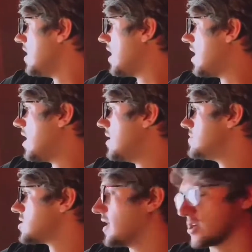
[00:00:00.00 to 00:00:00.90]
So
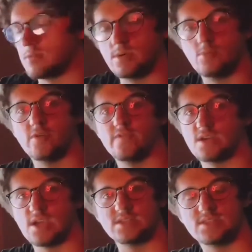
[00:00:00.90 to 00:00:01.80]
that could be moving
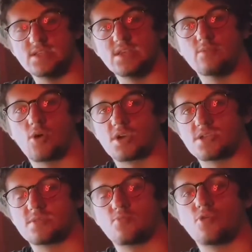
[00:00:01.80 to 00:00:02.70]
NCD
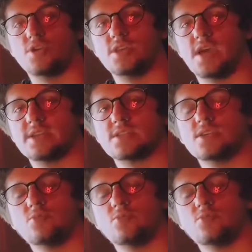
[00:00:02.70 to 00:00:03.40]
markets pretty nicely.